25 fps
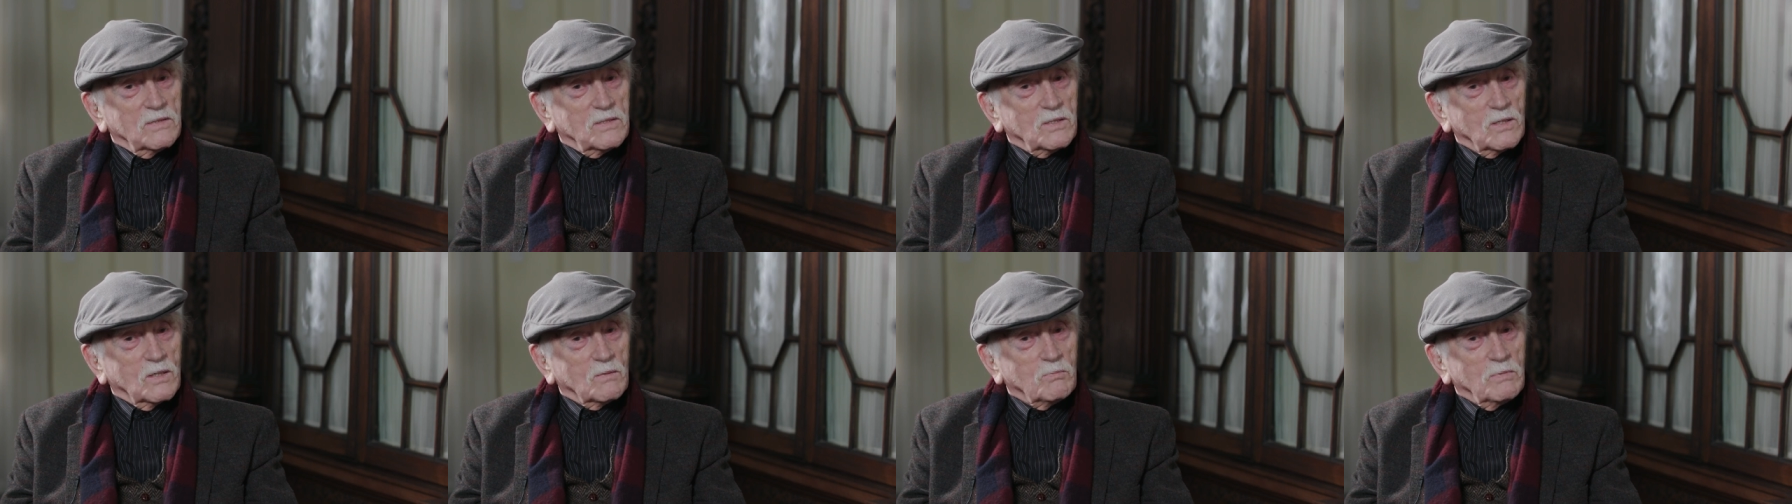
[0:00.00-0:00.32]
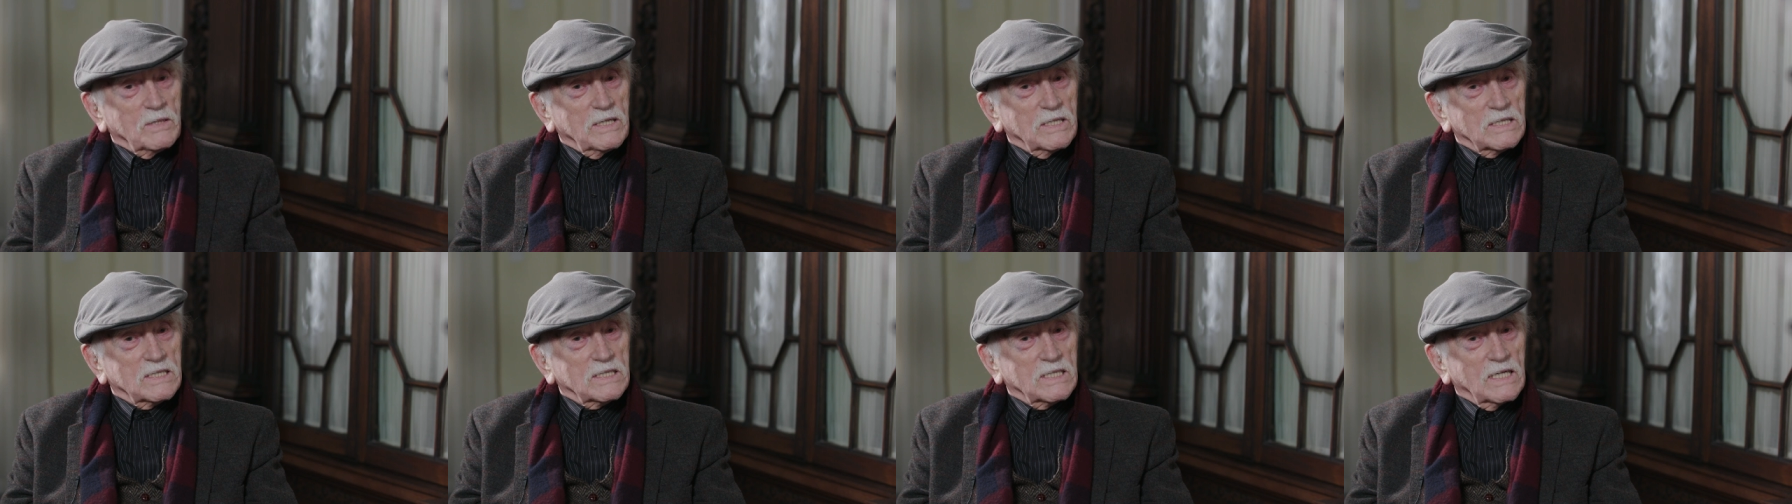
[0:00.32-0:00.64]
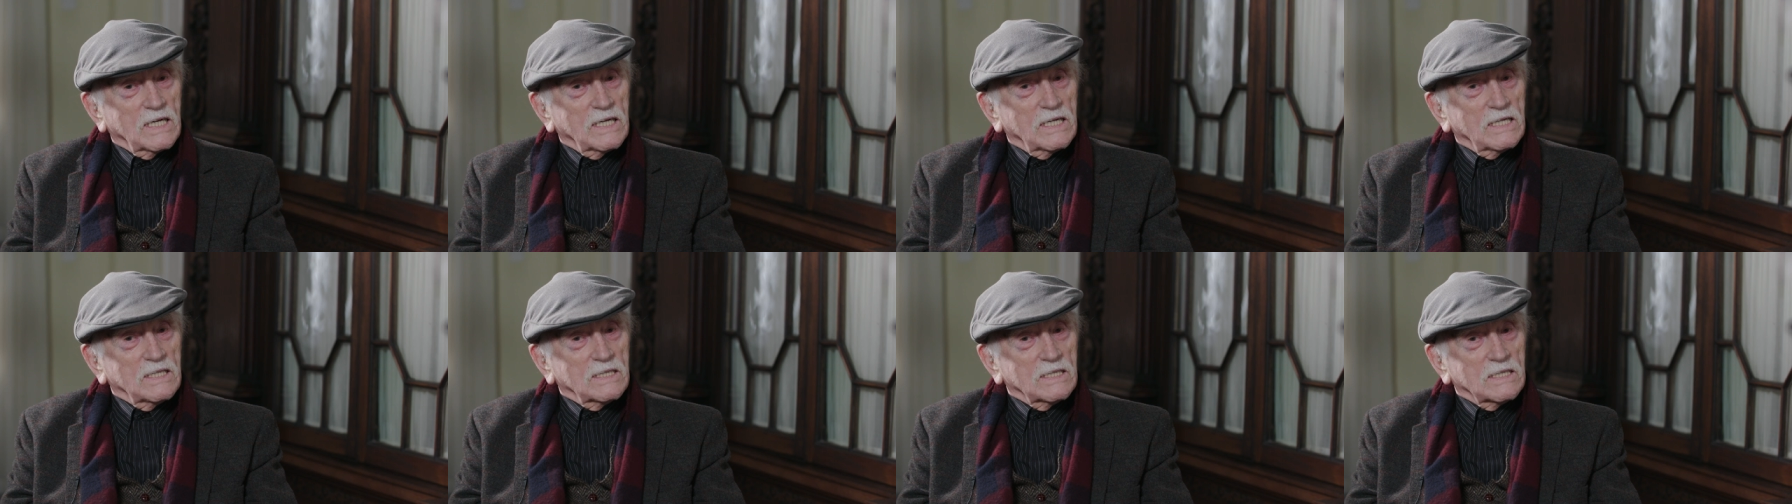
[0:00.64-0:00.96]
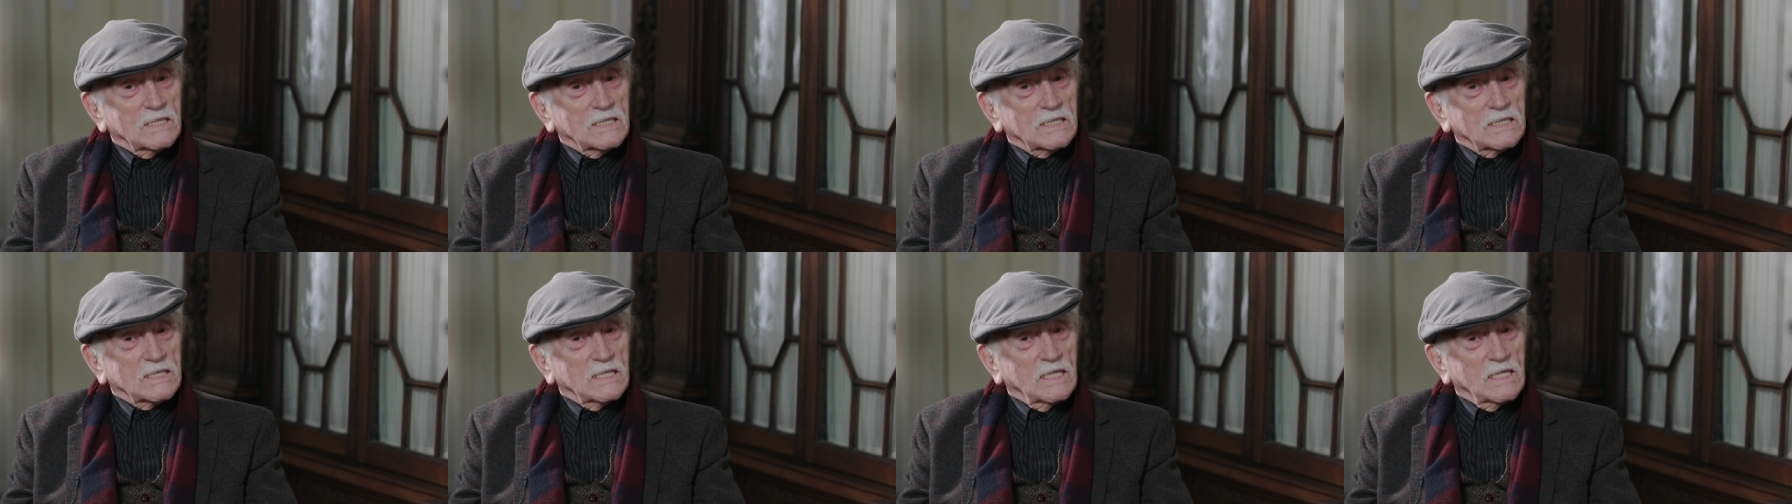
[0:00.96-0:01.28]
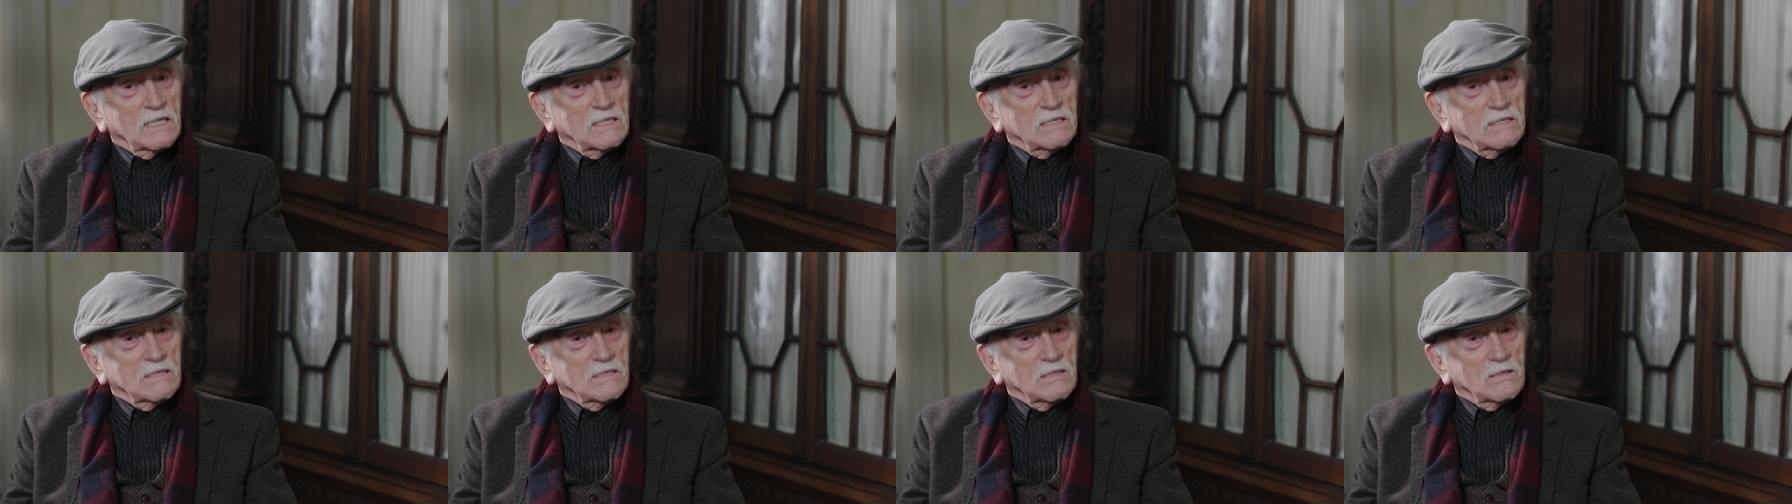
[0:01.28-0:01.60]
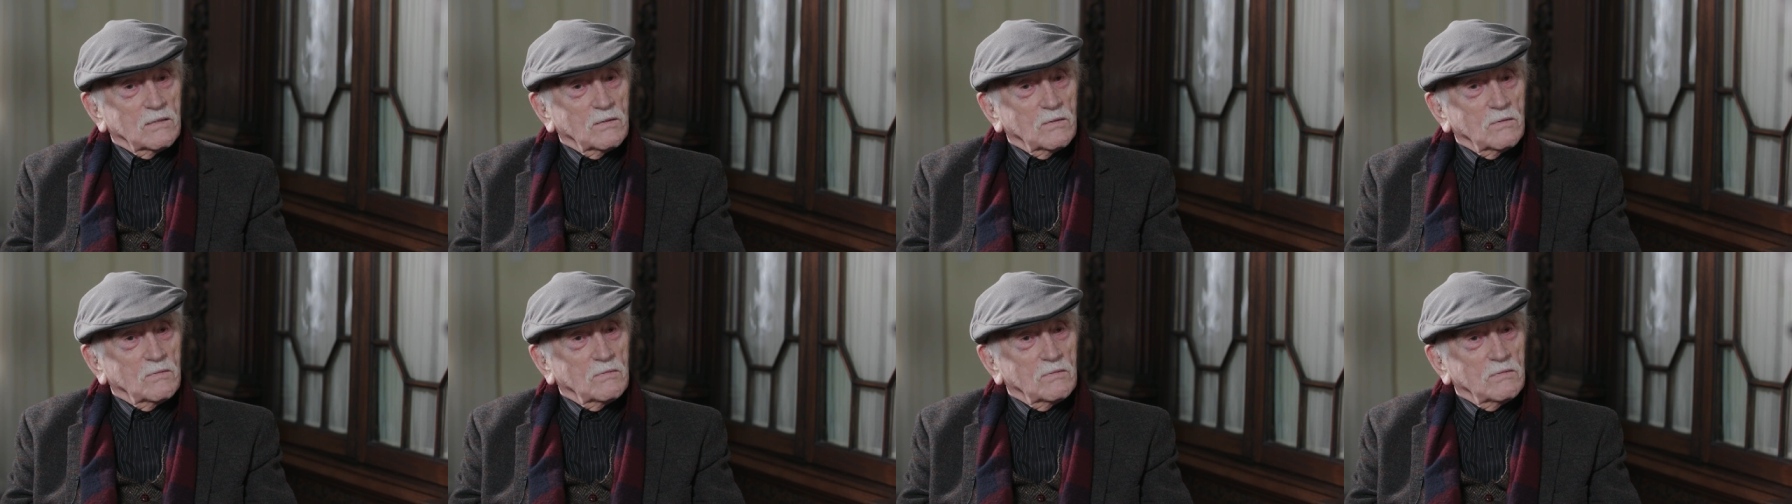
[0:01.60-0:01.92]
took me aside and said, you
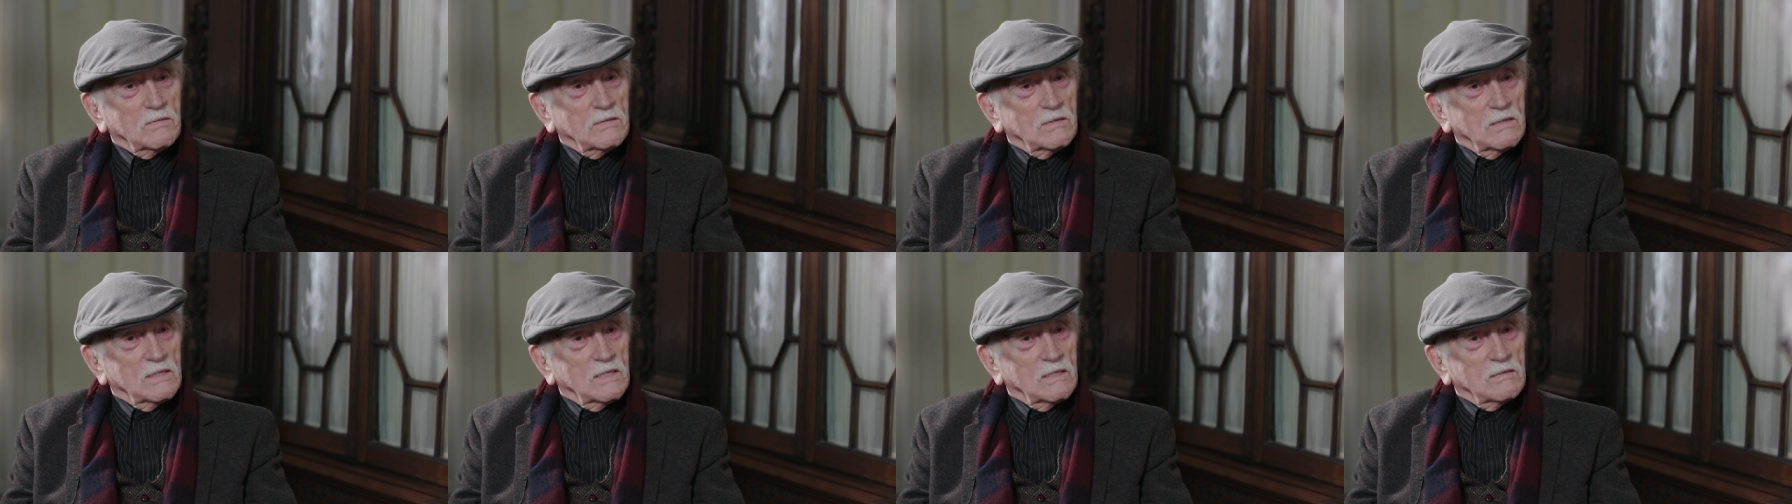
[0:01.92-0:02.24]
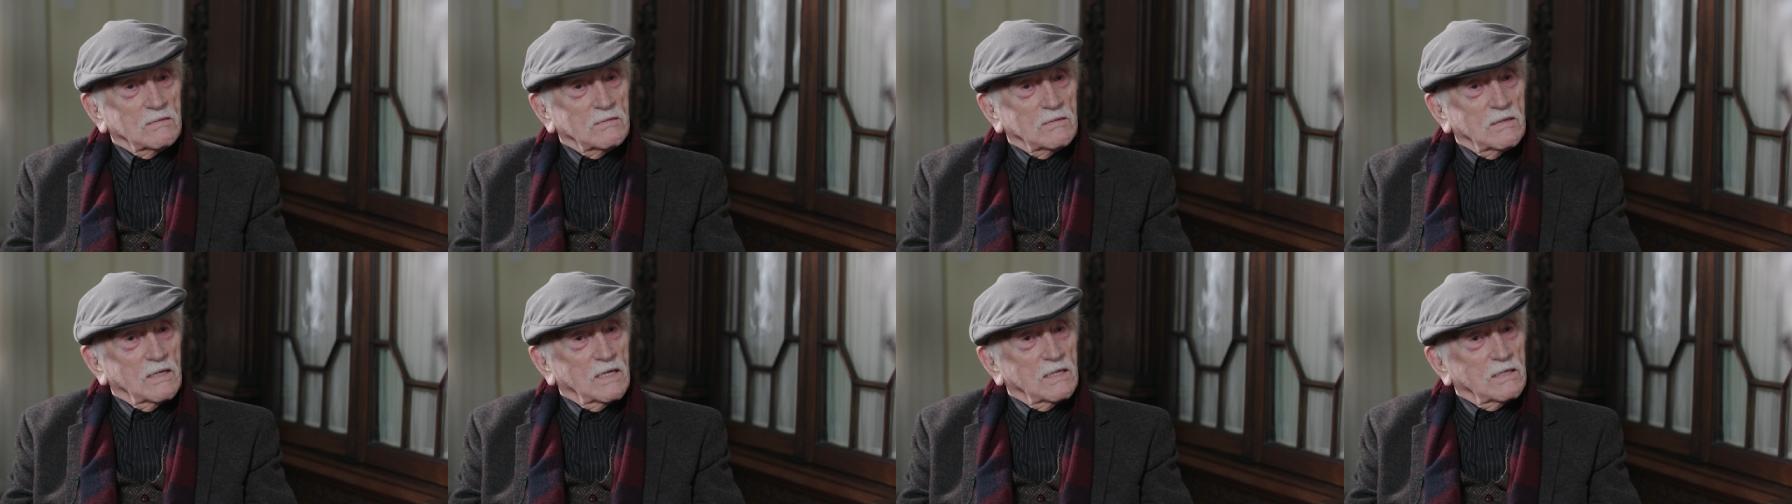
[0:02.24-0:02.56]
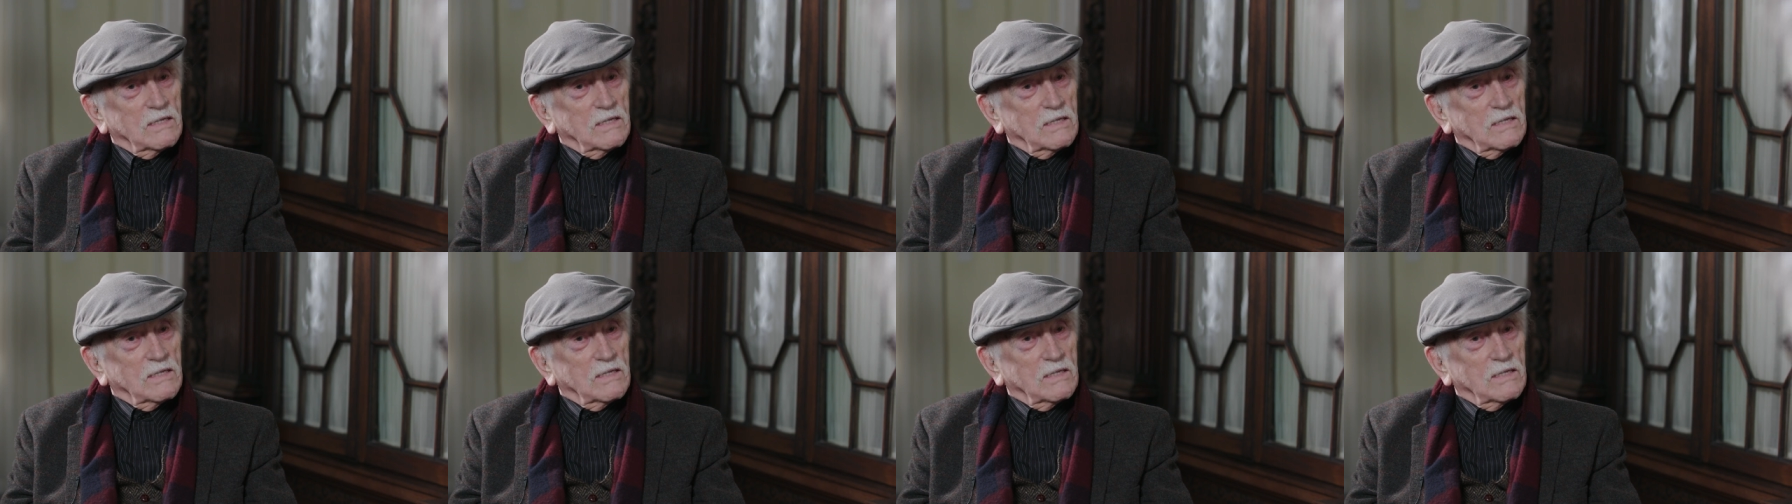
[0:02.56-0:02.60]
know, uh,